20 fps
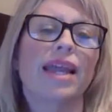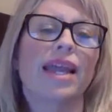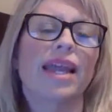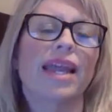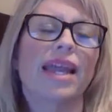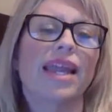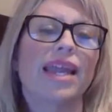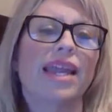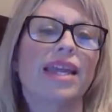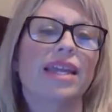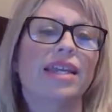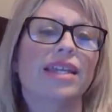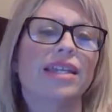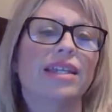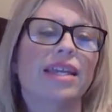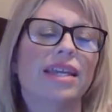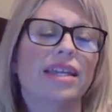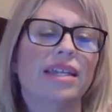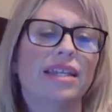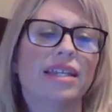
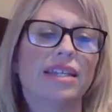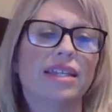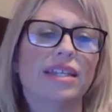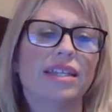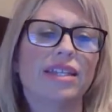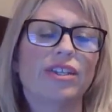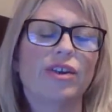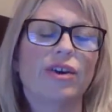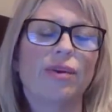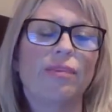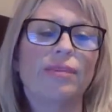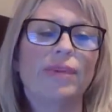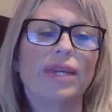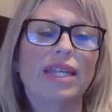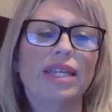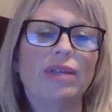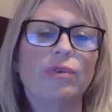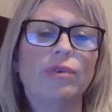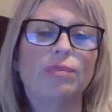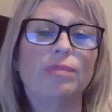And, I'm
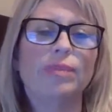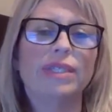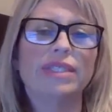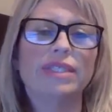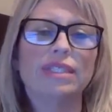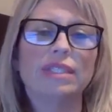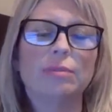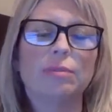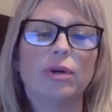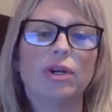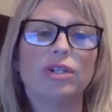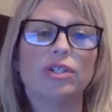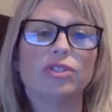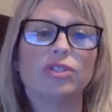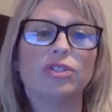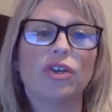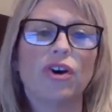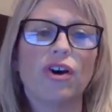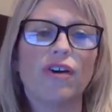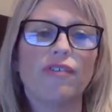meeting with business
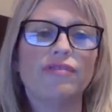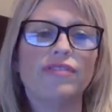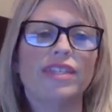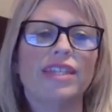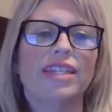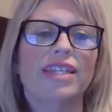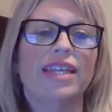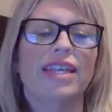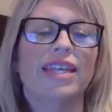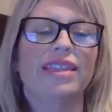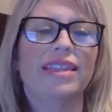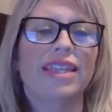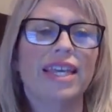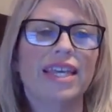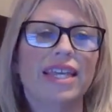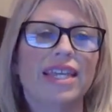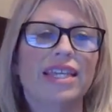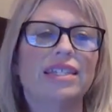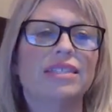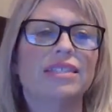partners often, and
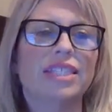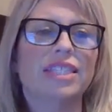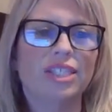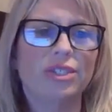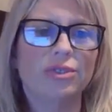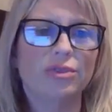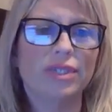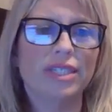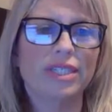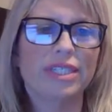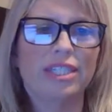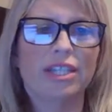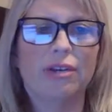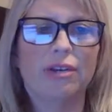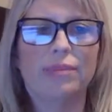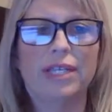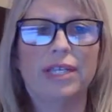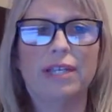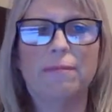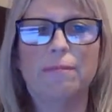they continually
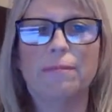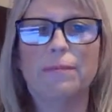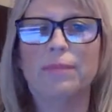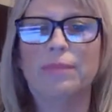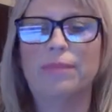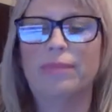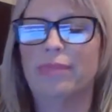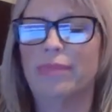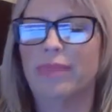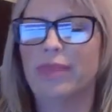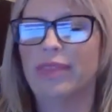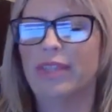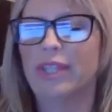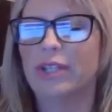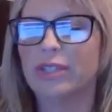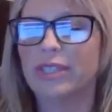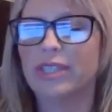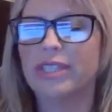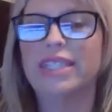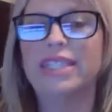tell me
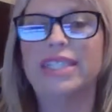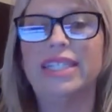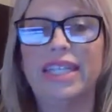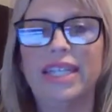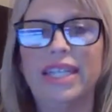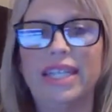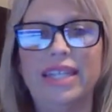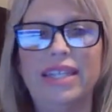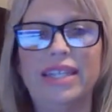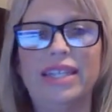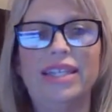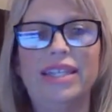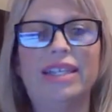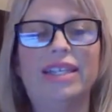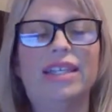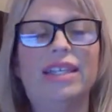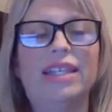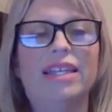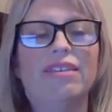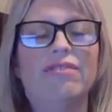there is a need
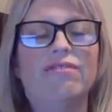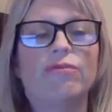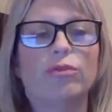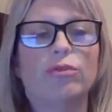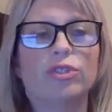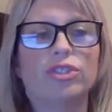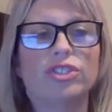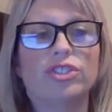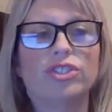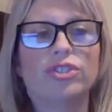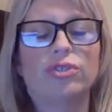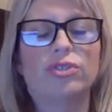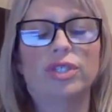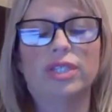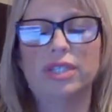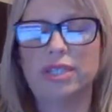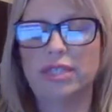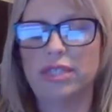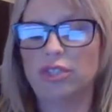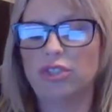for
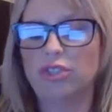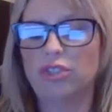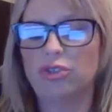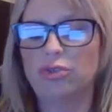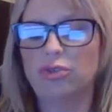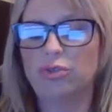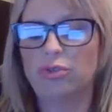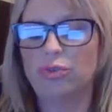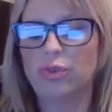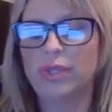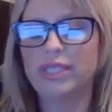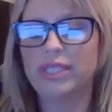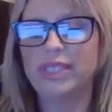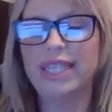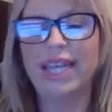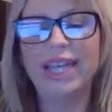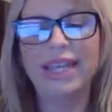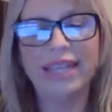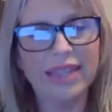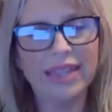students to
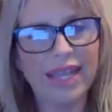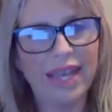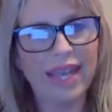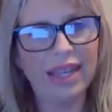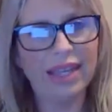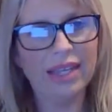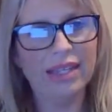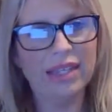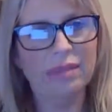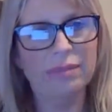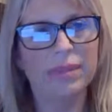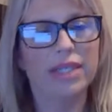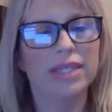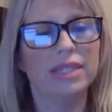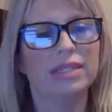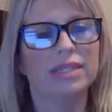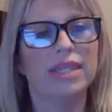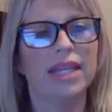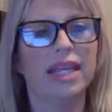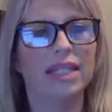take the
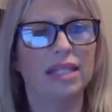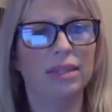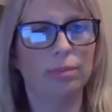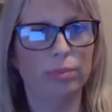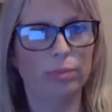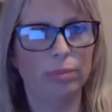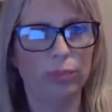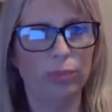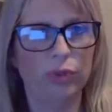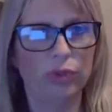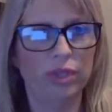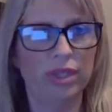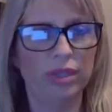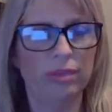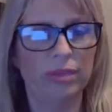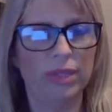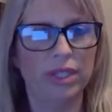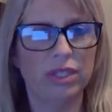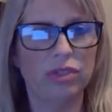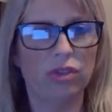academics and put
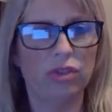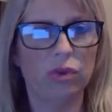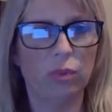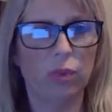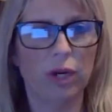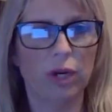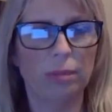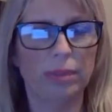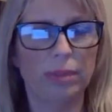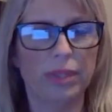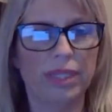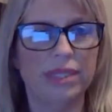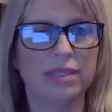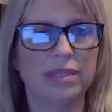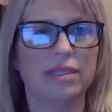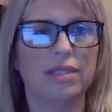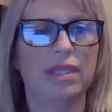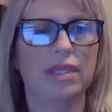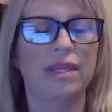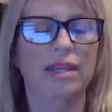them into the
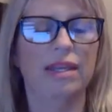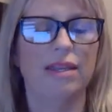workplace.